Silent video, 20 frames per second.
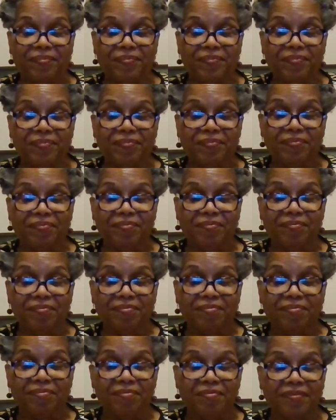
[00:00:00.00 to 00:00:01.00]

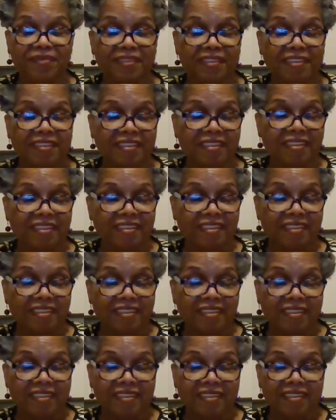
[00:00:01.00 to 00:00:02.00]

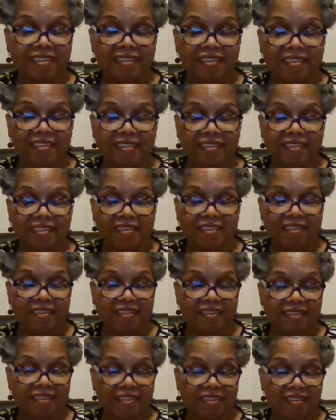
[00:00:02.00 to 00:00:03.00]

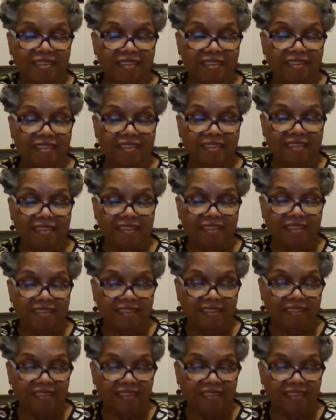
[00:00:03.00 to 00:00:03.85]
(silence)